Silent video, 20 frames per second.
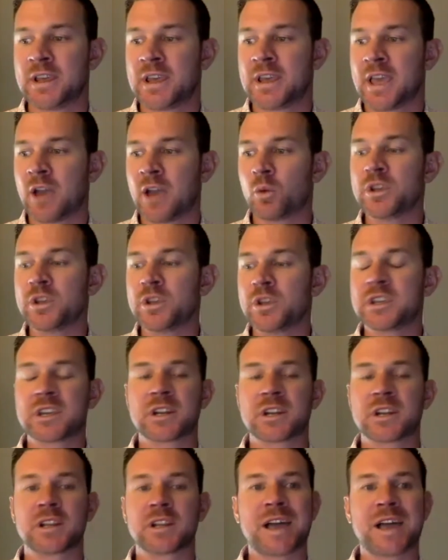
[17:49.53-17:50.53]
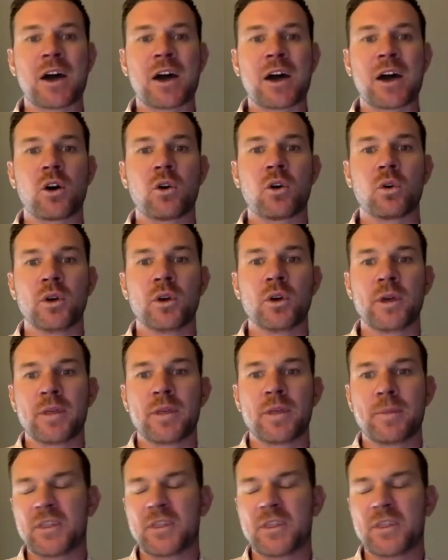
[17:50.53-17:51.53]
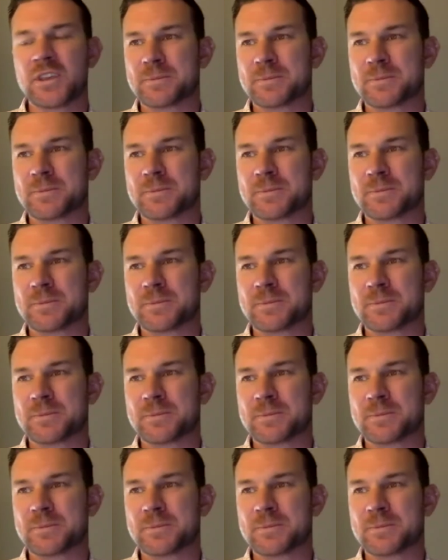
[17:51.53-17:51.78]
and we can allow this